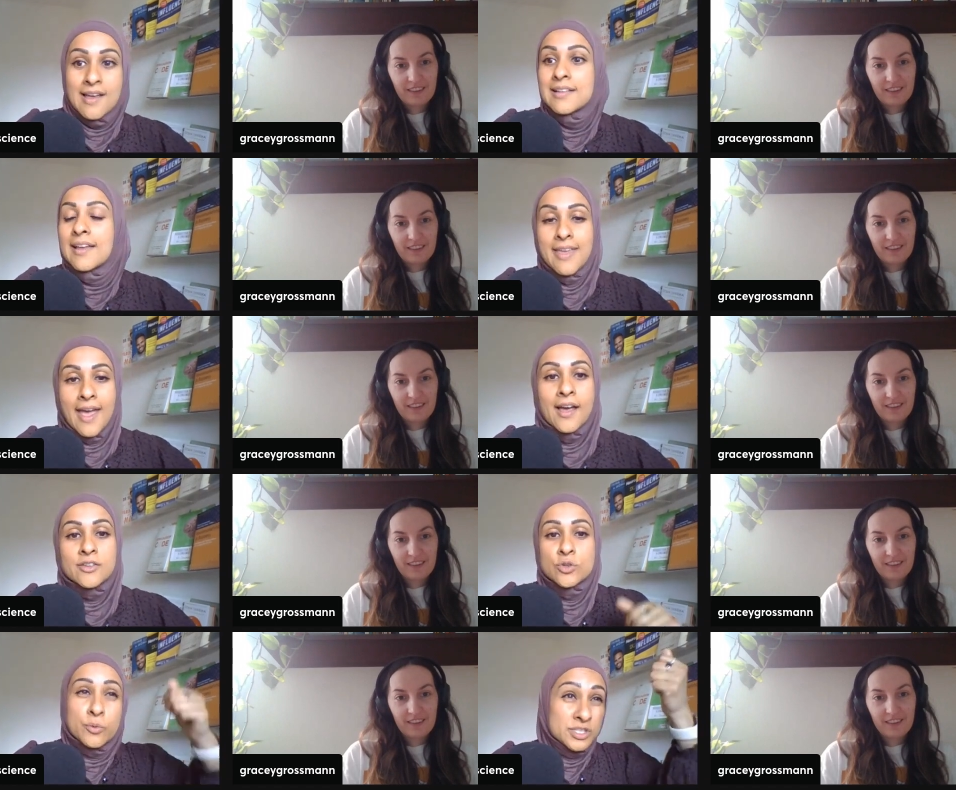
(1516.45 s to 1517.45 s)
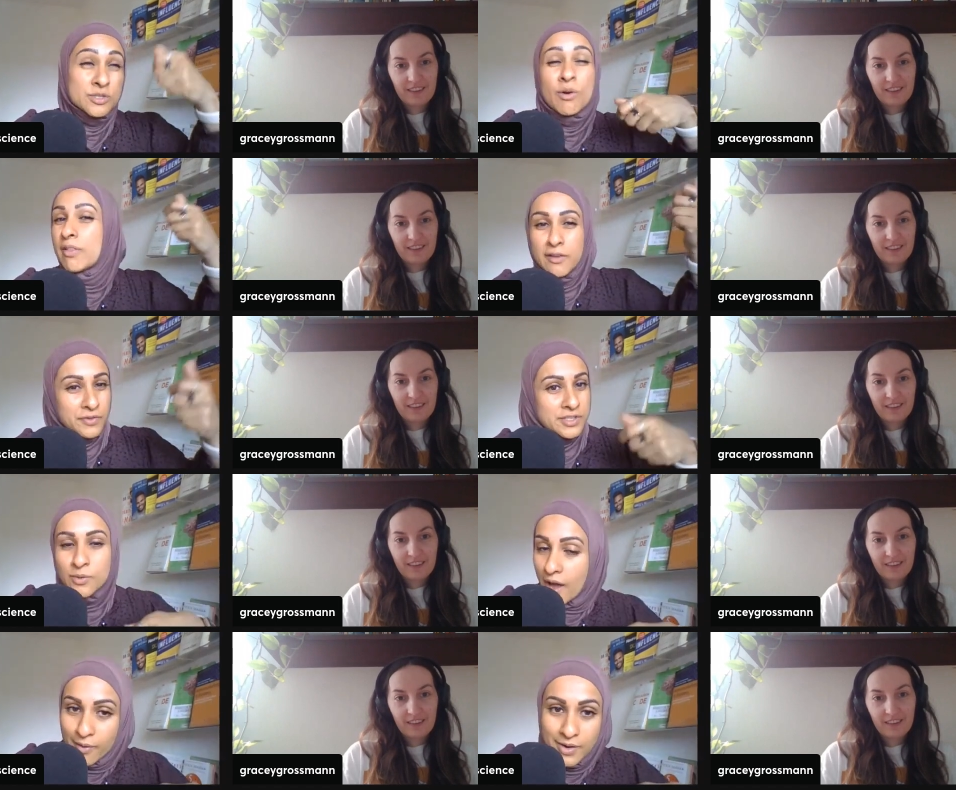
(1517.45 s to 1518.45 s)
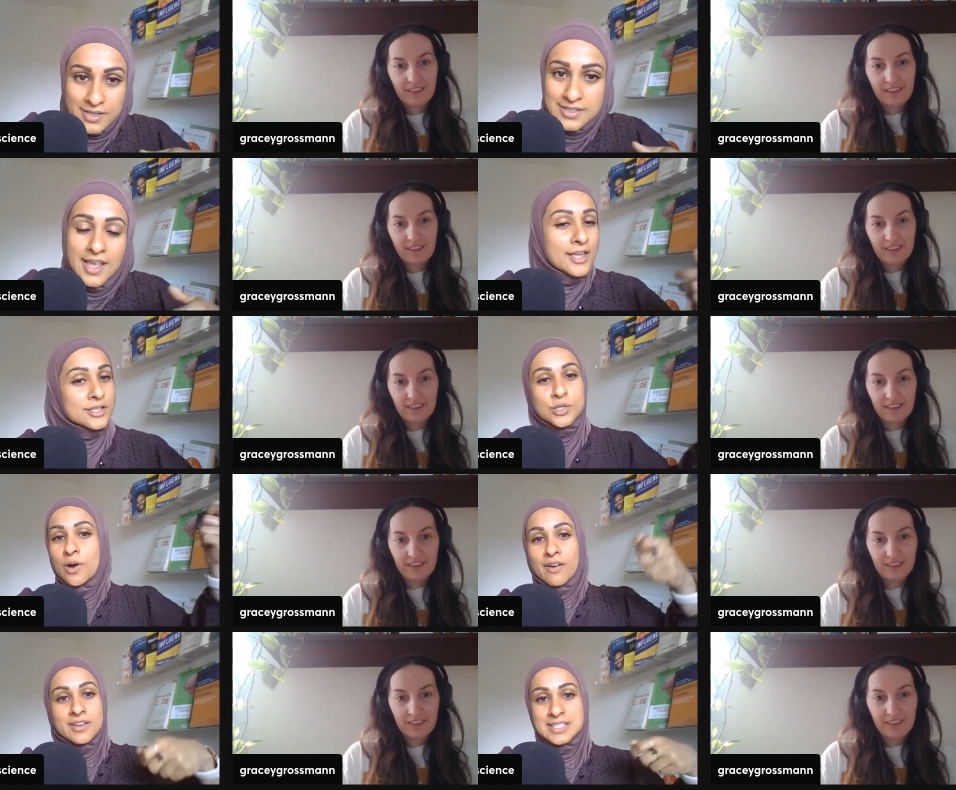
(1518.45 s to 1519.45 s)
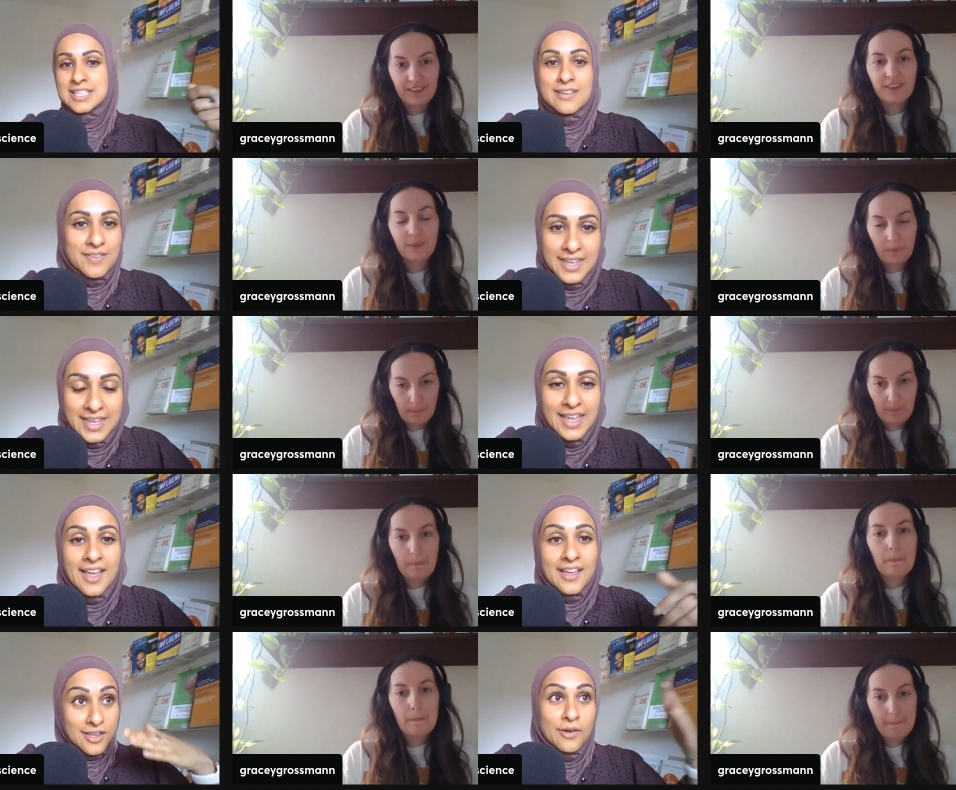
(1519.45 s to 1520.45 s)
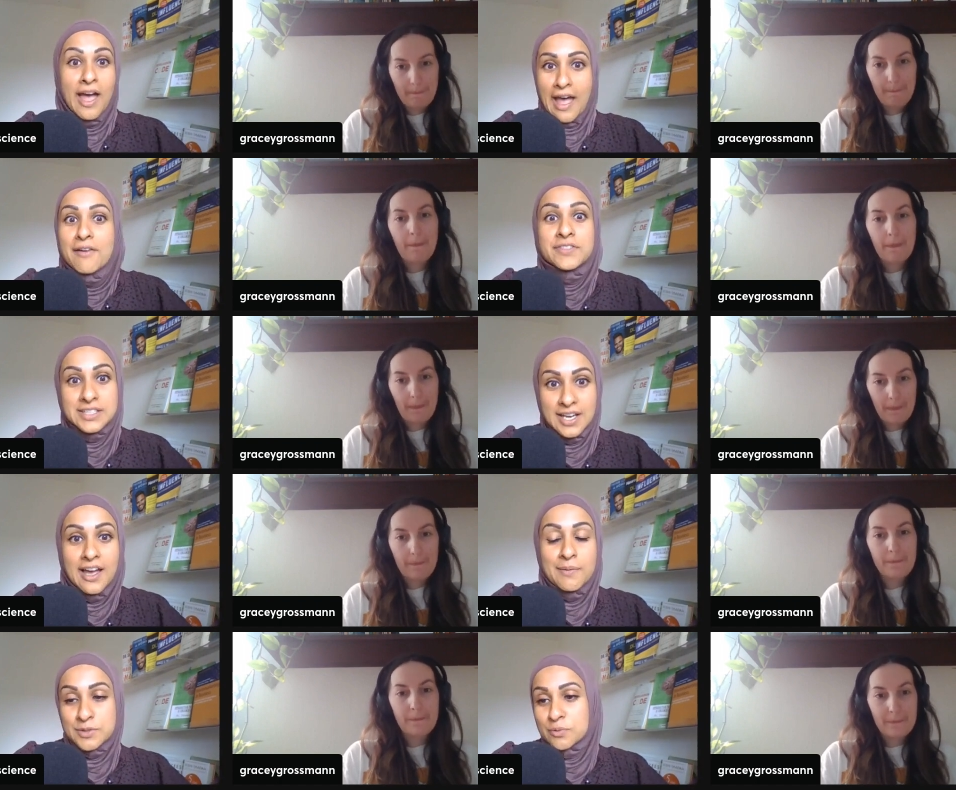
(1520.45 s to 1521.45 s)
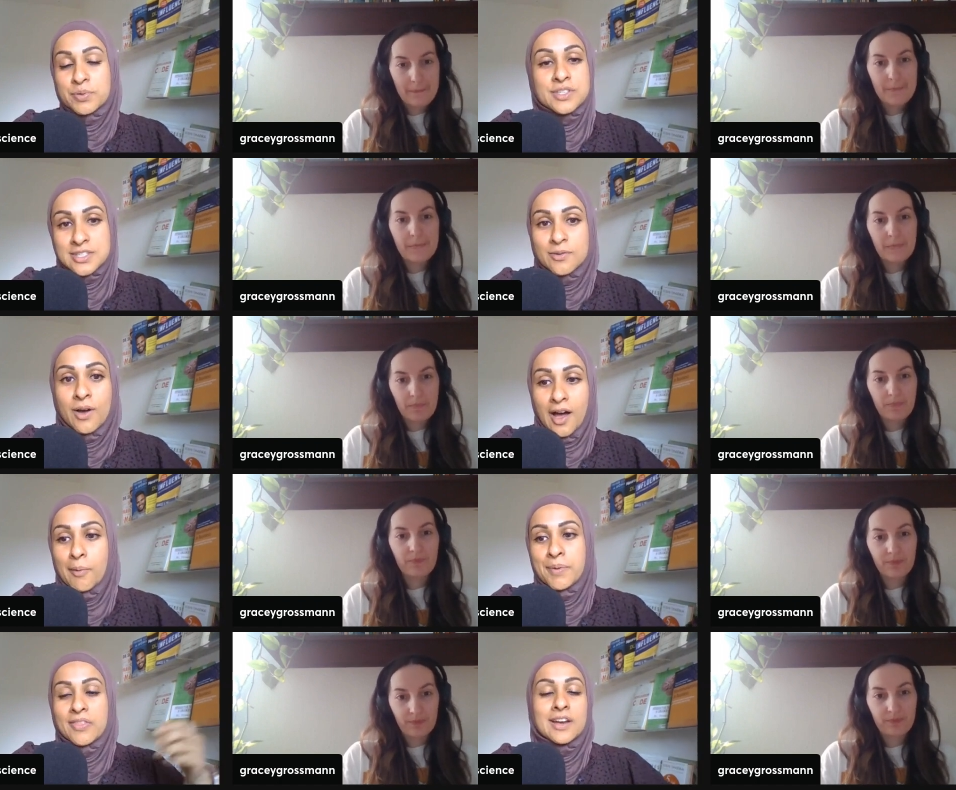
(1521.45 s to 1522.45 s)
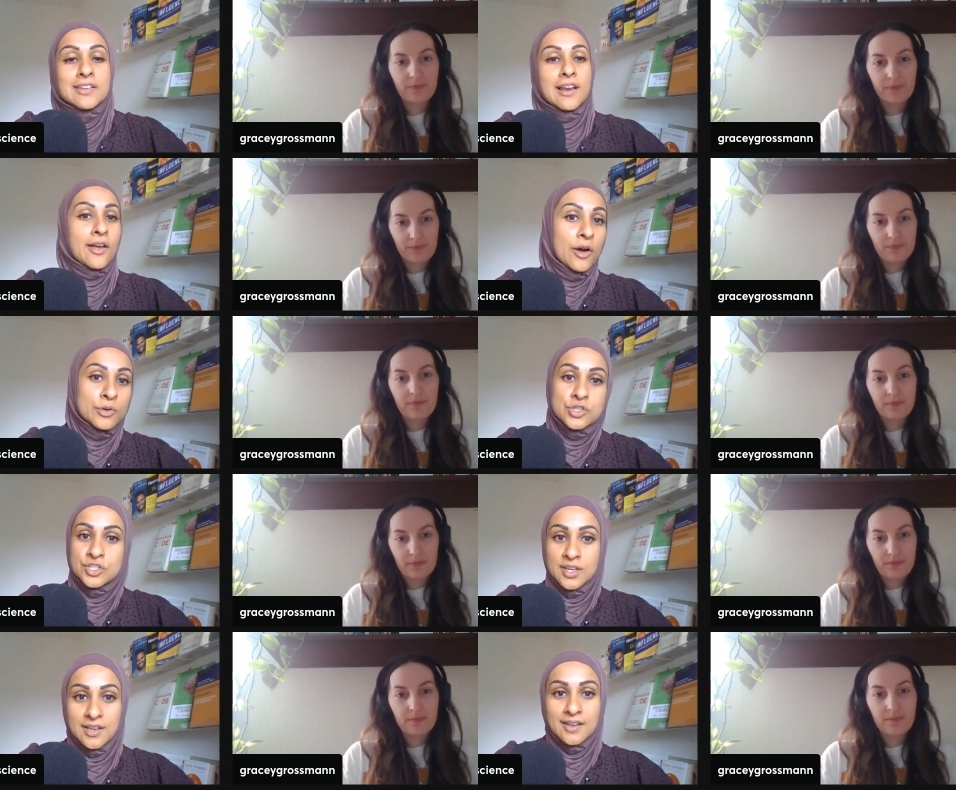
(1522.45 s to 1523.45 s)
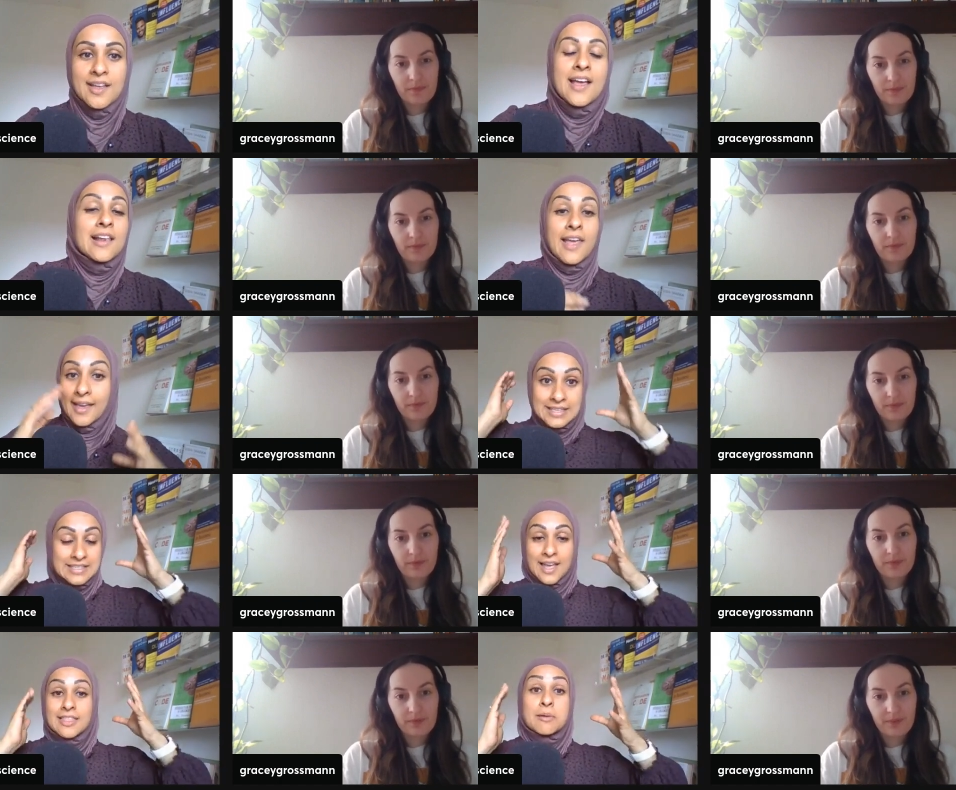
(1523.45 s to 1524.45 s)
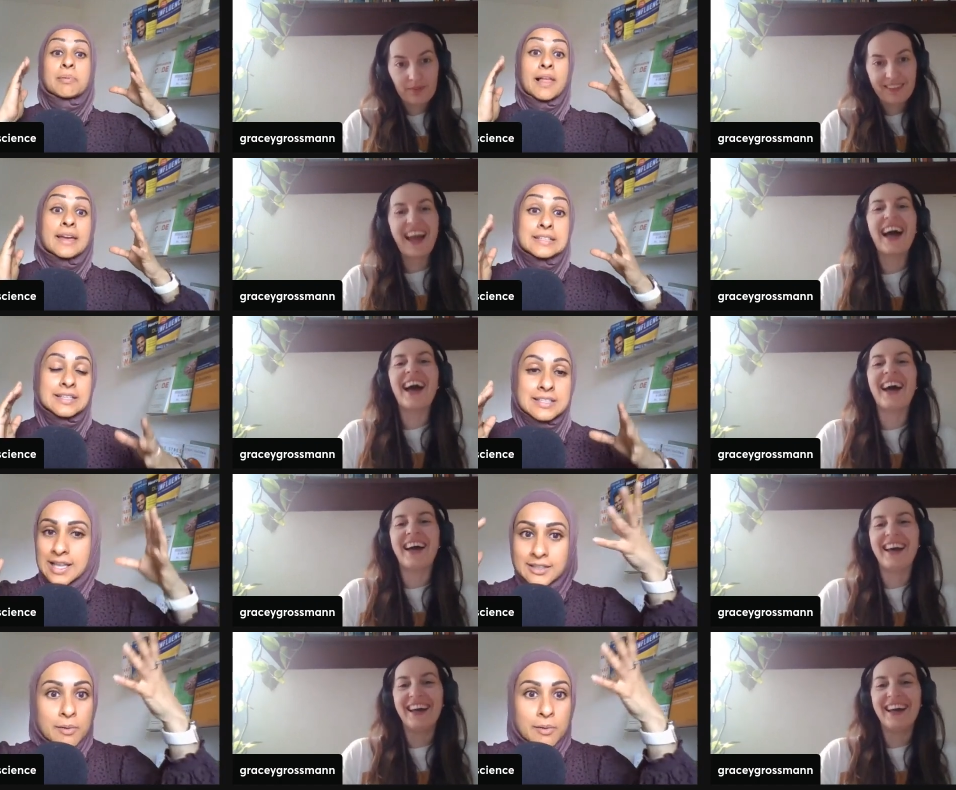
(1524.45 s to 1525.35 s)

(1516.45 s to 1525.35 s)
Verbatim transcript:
Speaker 1: They're like, yeah. So you were scrolling for two hours, two hours TV. You have the time to pursue a hobby, and then they're like, oh shit. Like it's like they blind, it's